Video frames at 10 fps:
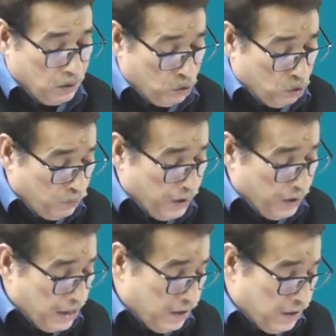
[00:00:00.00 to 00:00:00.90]
opening
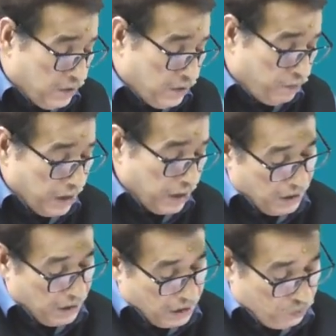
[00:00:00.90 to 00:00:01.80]
balance of petty
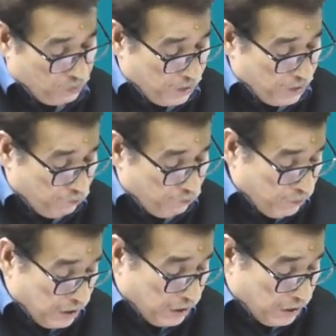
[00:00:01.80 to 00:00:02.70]
cash will be
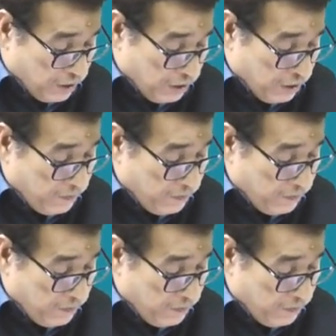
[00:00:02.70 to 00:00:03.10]
written here.